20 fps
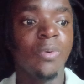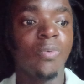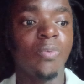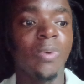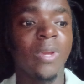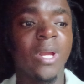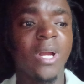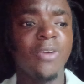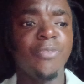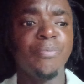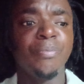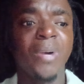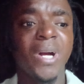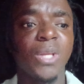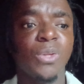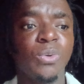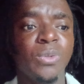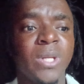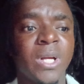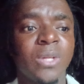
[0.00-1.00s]
We have
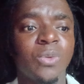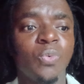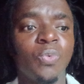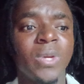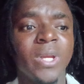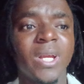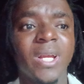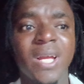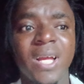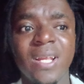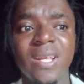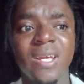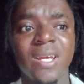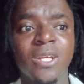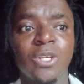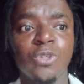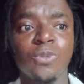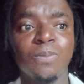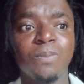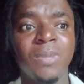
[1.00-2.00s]
battle that we can't
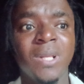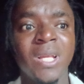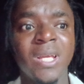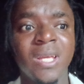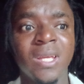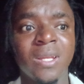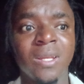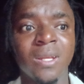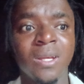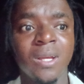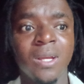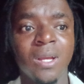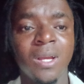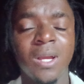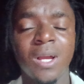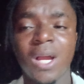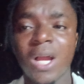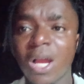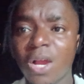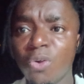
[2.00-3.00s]
explain
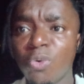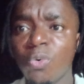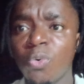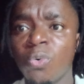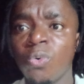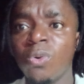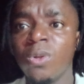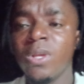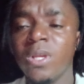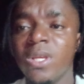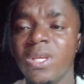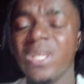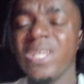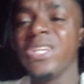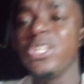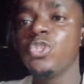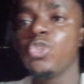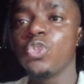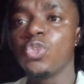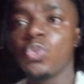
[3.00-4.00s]
how
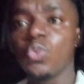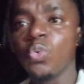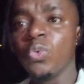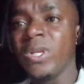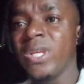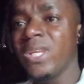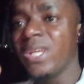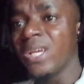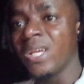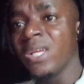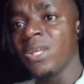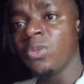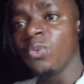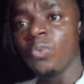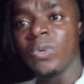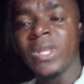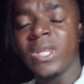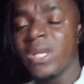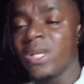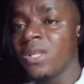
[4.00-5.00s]
it's doing
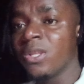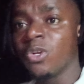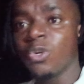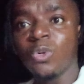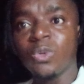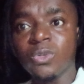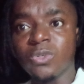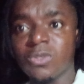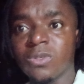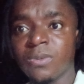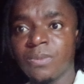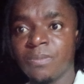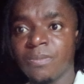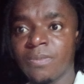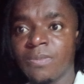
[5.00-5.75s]
in within us.